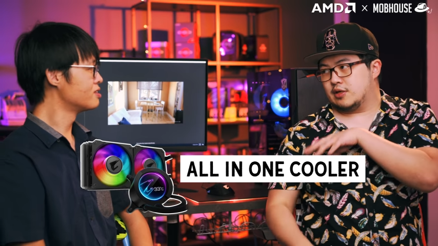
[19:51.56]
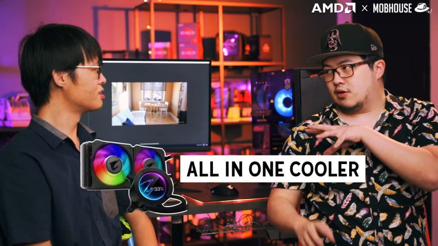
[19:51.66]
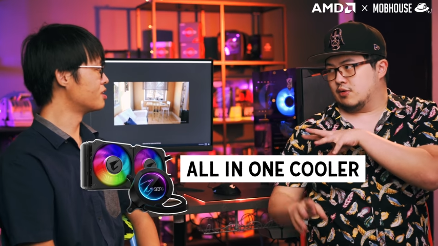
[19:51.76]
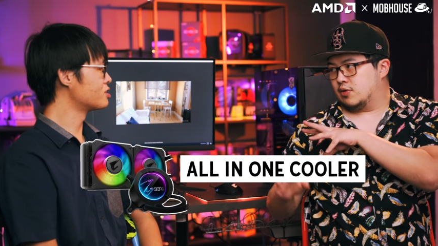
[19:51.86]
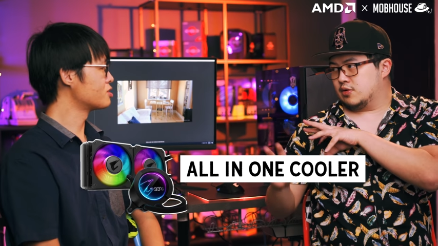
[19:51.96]
Speaker 1: an
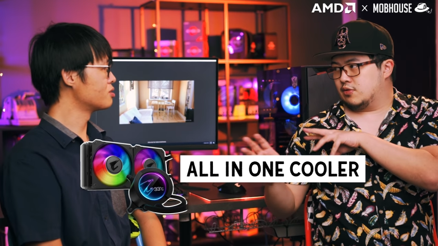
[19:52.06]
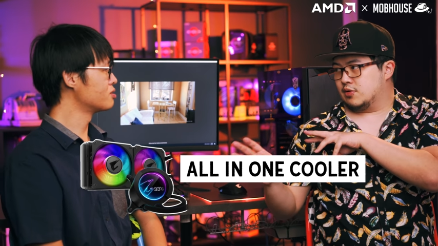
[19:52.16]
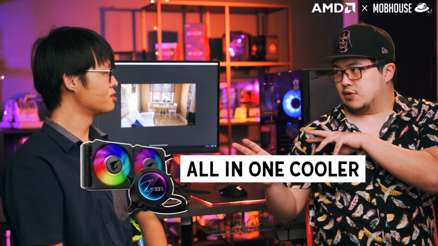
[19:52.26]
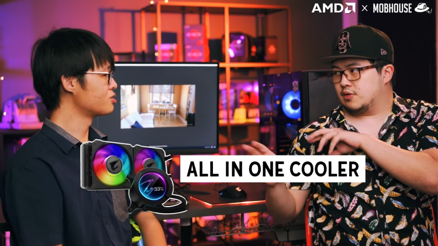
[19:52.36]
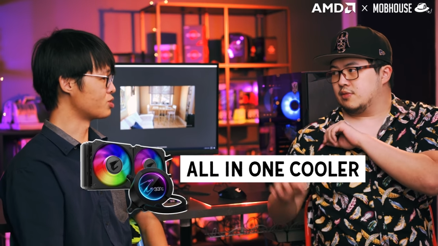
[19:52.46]
all-in-one
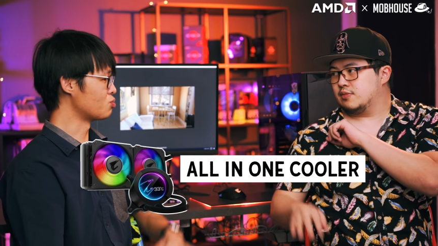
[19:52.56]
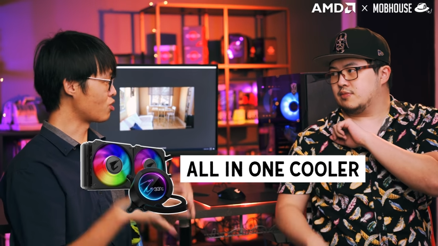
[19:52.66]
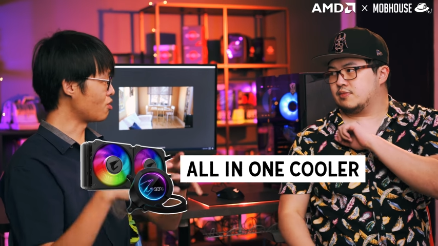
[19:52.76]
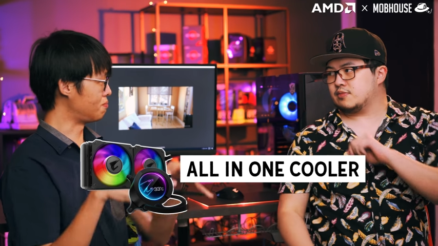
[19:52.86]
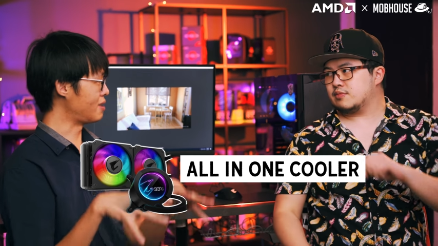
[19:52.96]
cooler. So it's
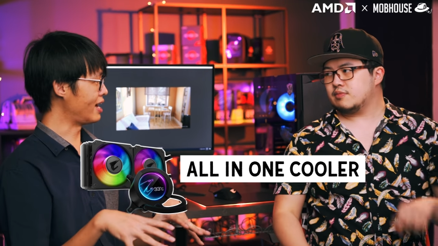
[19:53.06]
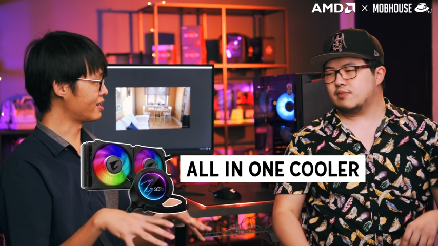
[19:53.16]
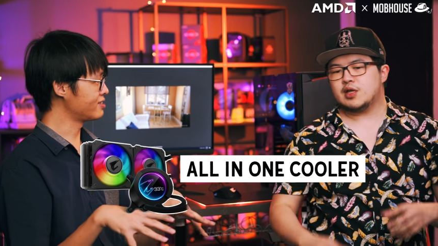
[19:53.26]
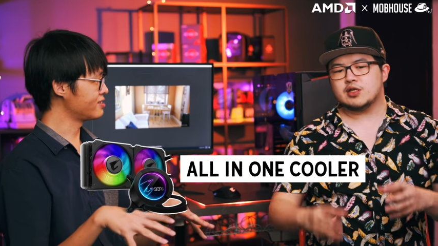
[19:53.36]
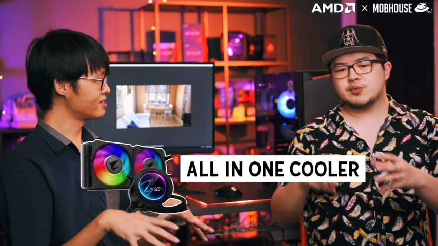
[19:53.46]
more
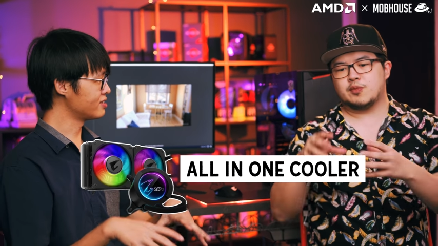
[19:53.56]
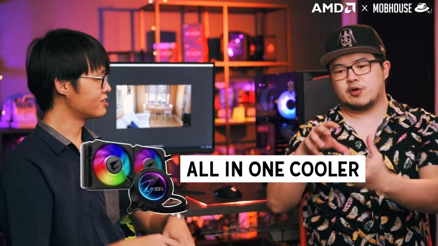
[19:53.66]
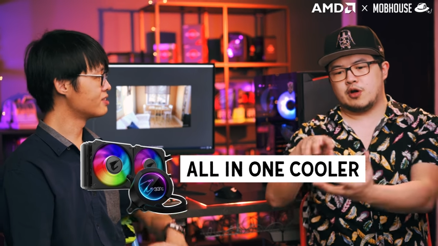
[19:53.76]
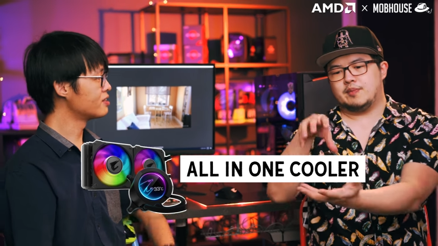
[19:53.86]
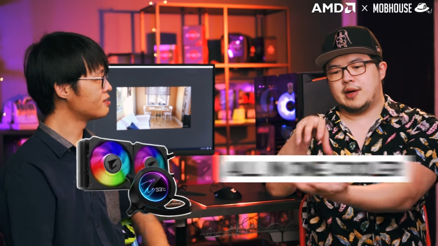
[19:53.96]
compact. It's
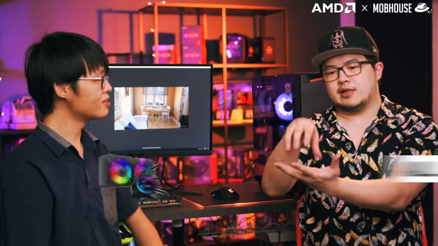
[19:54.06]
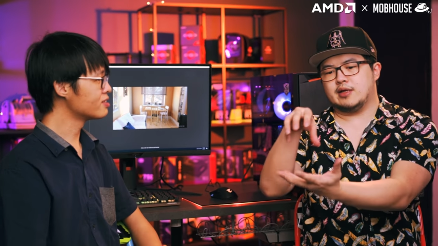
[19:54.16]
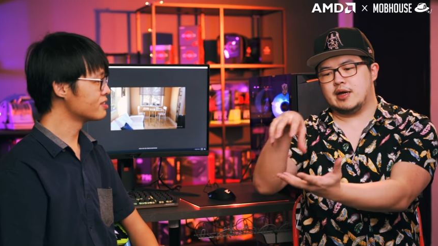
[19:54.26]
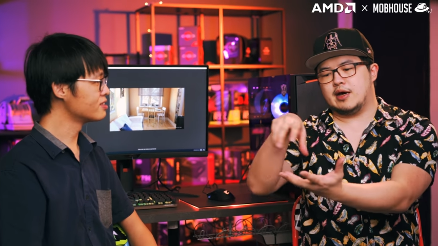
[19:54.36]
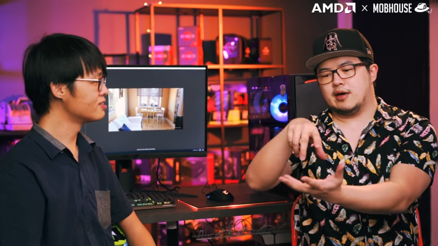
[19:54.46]
more
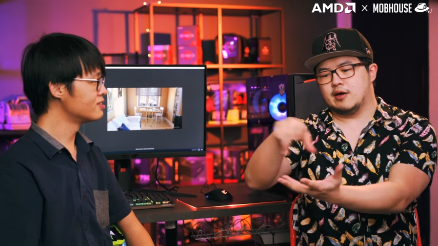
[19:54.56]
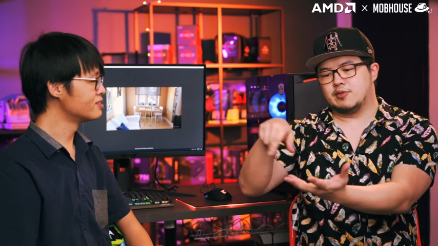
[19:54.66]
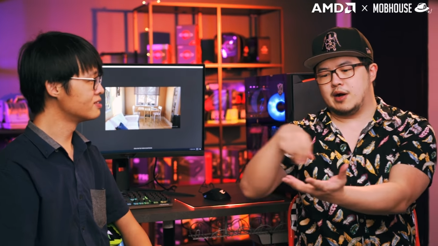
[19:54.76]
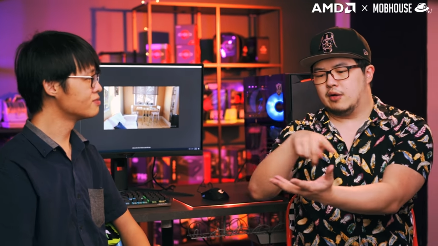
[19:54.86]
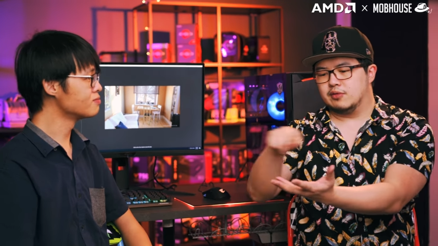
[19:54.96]
compact uh,
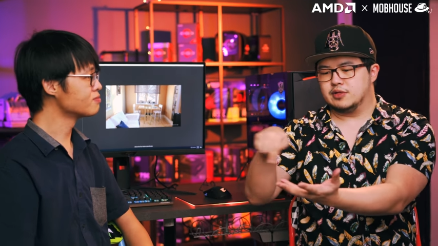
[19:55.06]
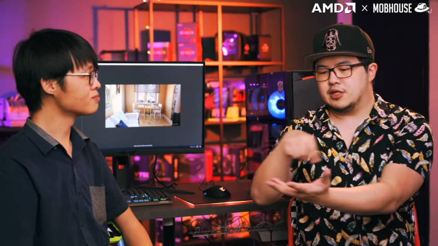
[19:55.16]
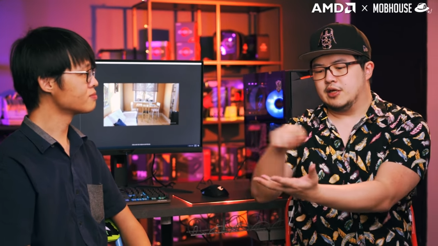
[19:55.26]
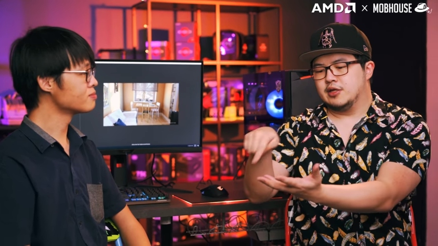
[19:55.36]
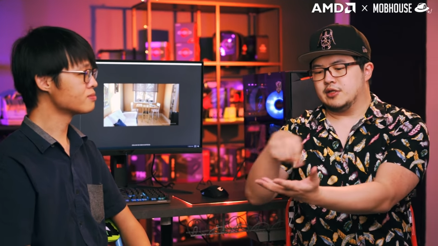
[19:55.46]

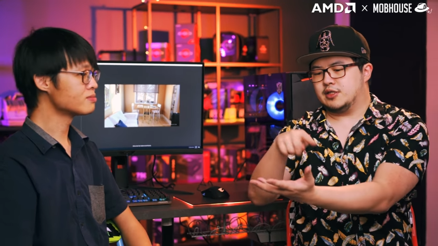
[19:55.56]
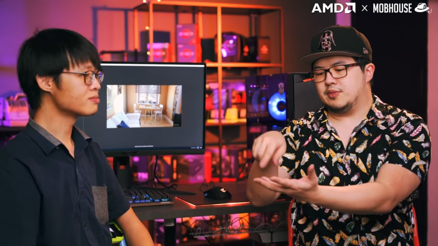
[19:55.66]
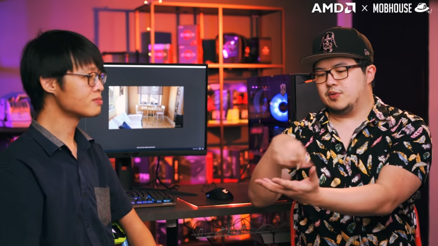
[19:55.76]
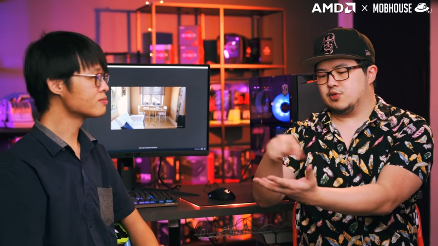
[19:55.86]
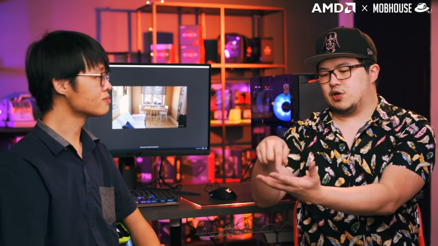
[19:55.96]
around the
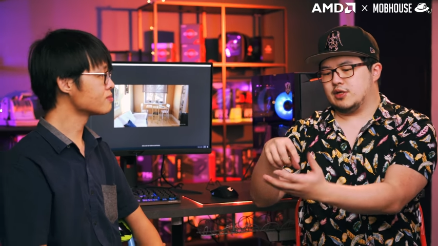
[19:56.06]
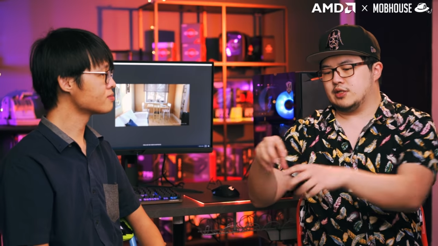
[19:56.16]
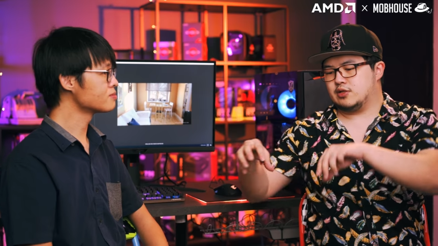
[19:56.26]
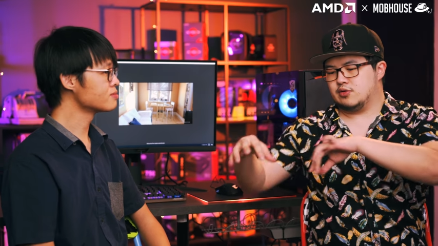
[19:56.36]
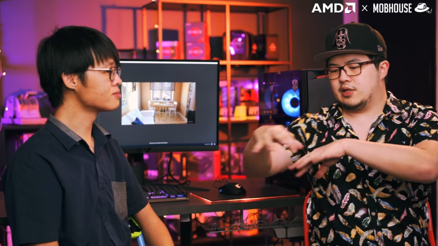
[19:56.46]
C P U
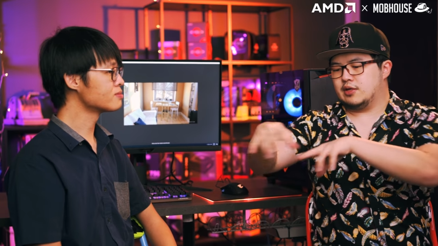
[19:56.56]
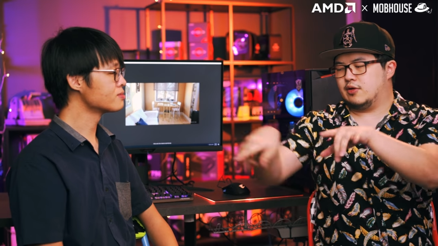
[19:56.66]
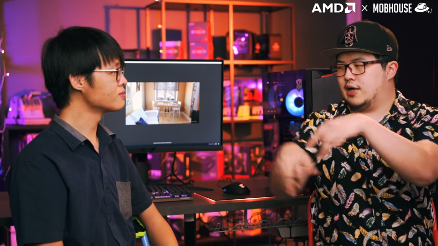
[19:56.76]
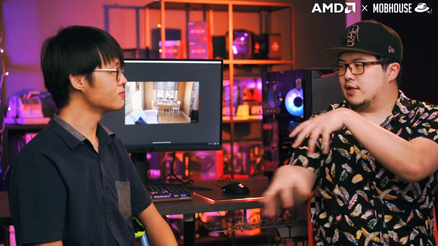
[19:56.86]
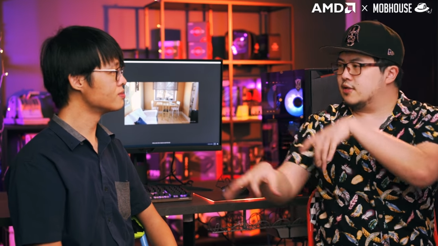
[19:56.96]
socket so that
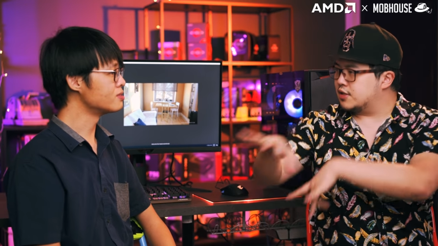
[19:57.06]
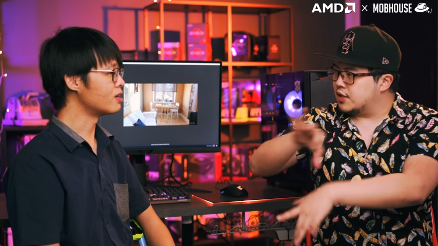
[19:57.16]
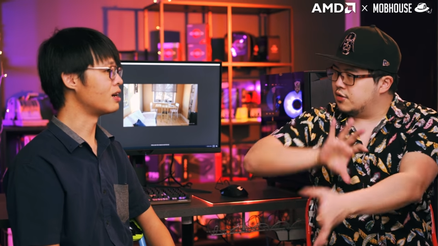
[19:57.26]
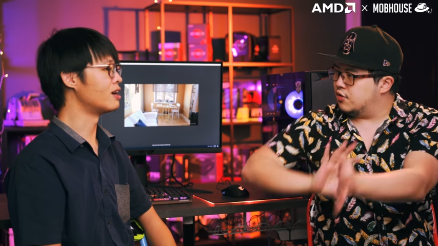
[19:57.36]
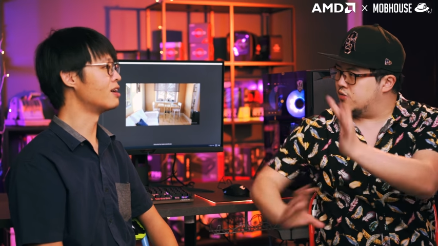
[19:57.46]
your hands
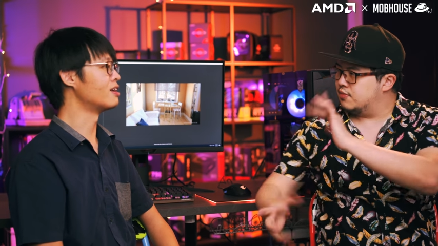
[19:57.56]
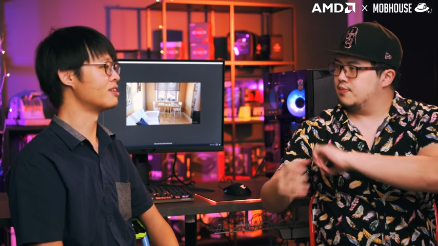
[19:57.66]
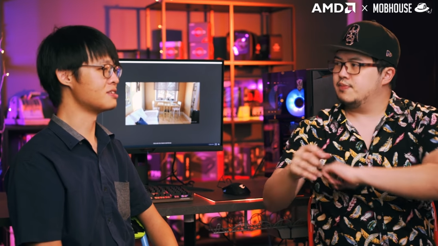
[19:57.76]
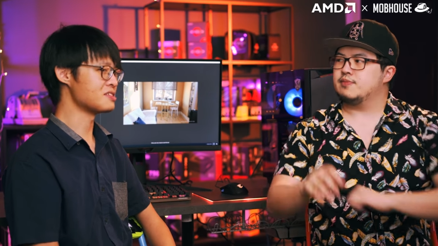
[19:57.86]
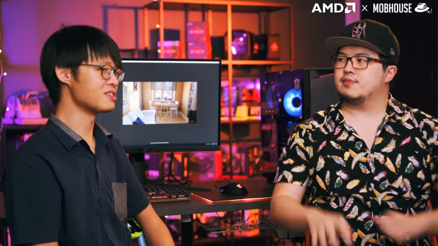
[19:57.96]
can
Speaker 2: go.
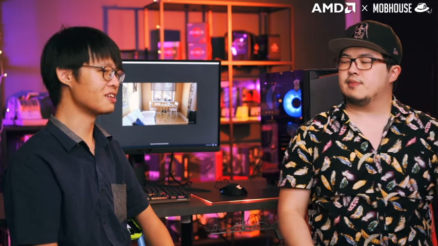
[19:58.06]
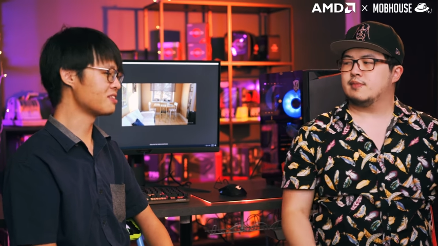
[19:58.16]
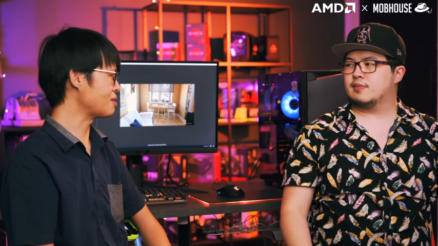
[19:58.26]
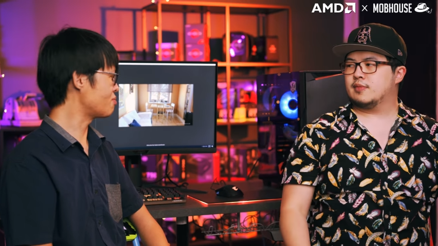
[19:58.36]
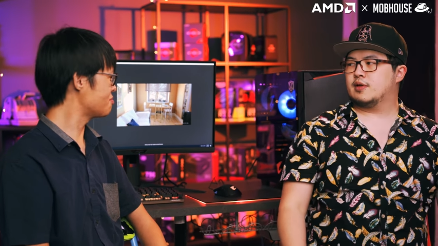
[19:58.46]
Ah, I see. Other
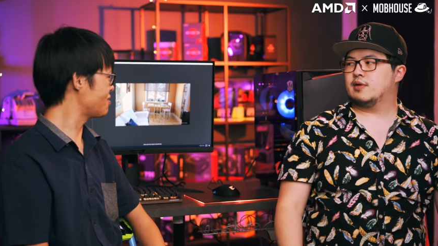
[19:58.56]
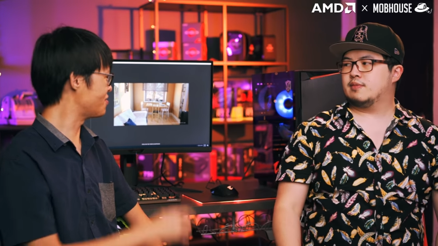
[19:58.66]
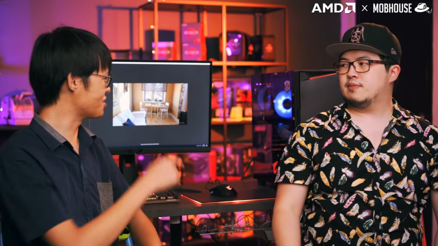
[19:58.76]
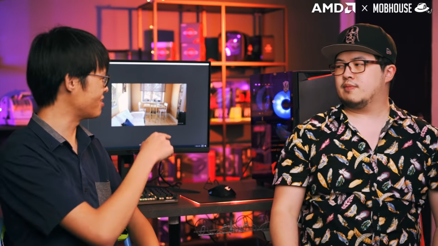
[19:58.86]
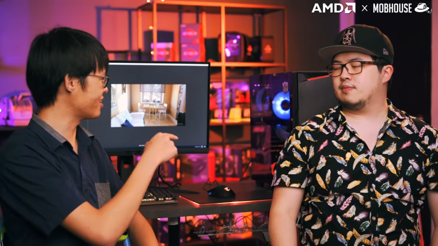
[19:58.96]
than that, probably
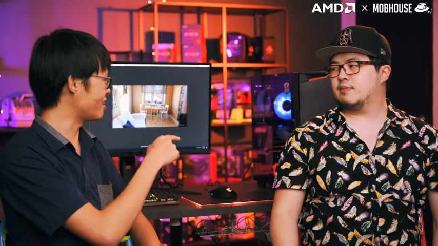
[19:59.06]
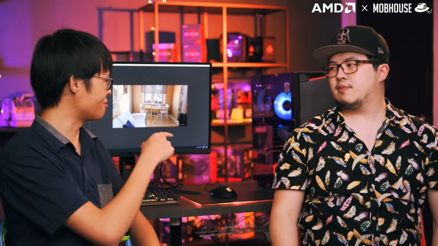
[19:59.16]
figuring